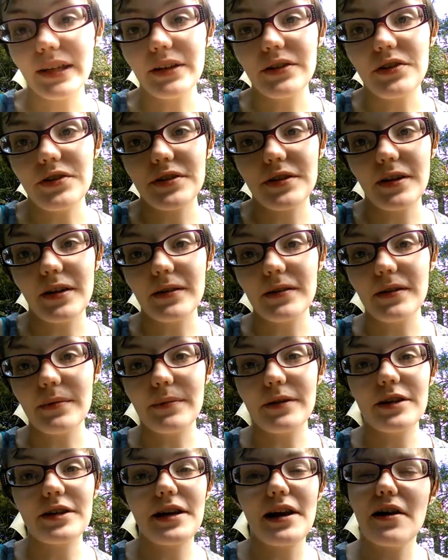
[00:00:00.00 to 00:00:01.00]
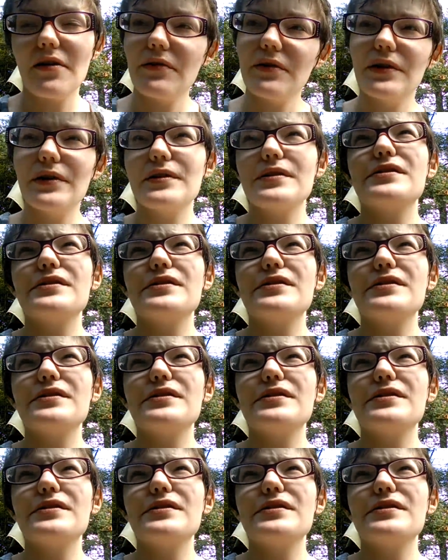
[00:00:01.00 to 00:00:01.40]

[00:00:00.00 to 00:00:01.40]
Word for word: I just got done my shower.